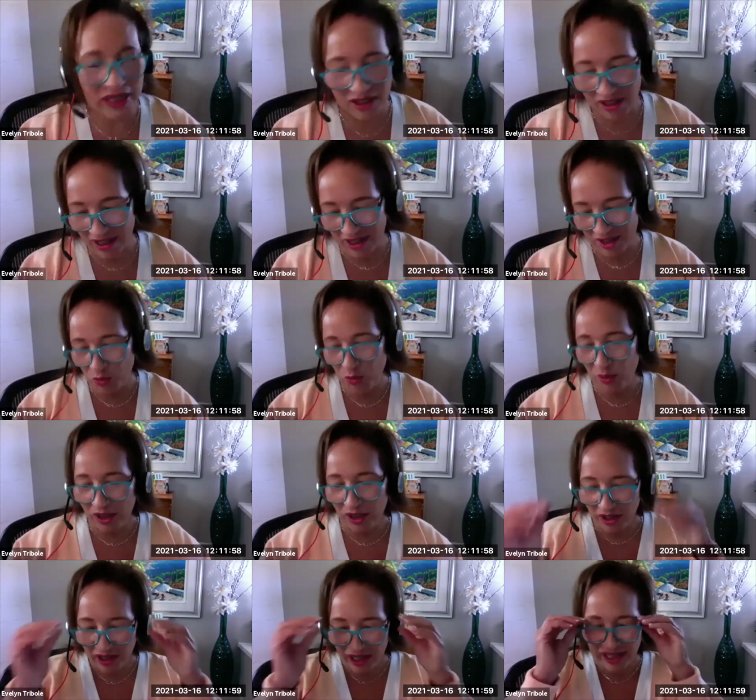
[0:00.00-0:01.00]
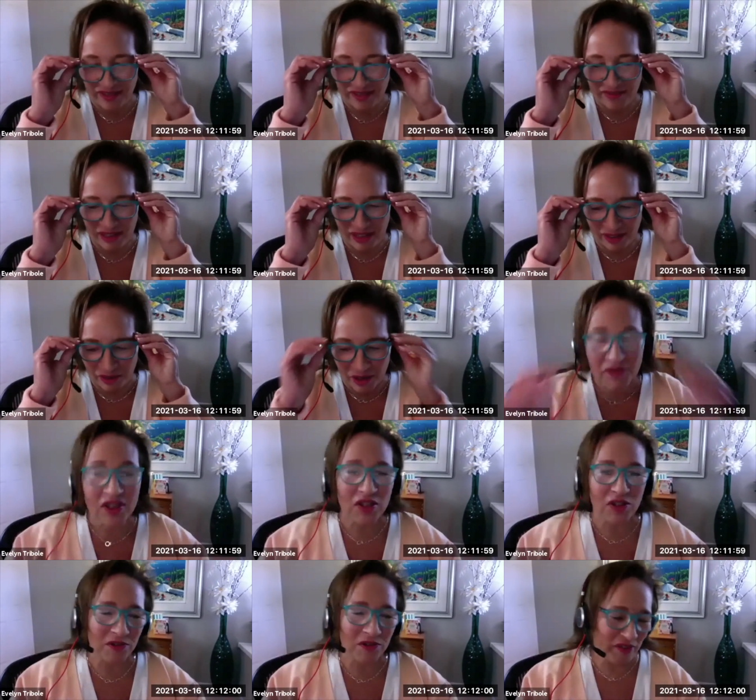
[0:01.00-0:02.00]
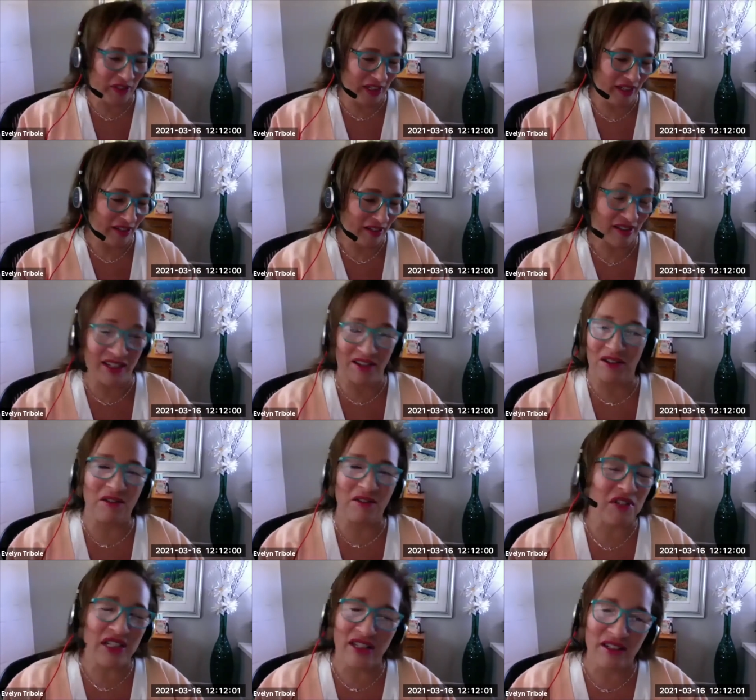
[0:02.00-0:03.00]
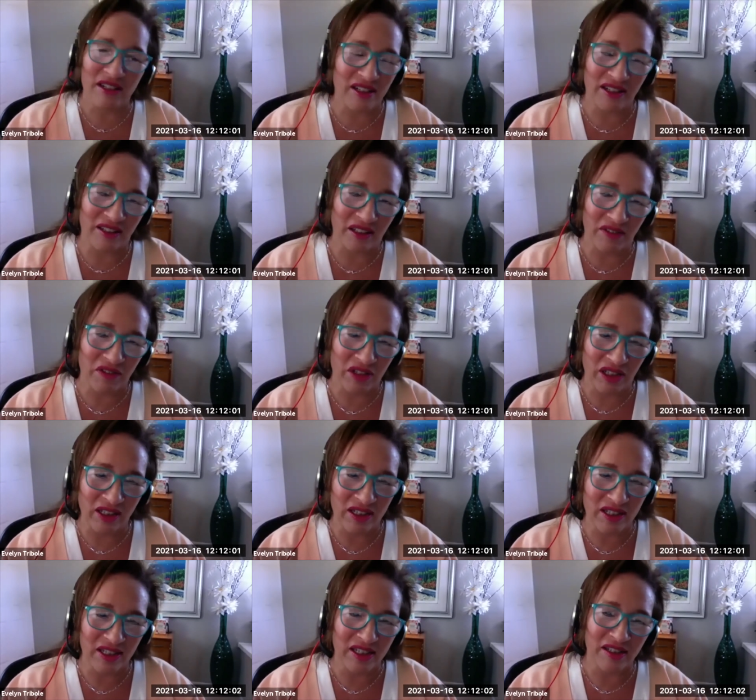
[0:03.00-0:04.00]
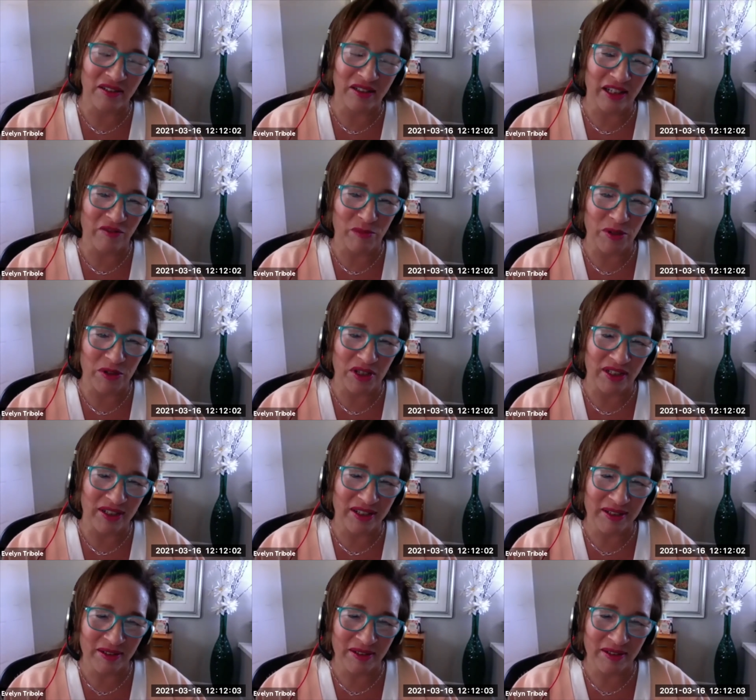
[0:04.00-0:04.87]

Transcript: gosh! Well, I I love surfing. I love dancing and li- listening to live music,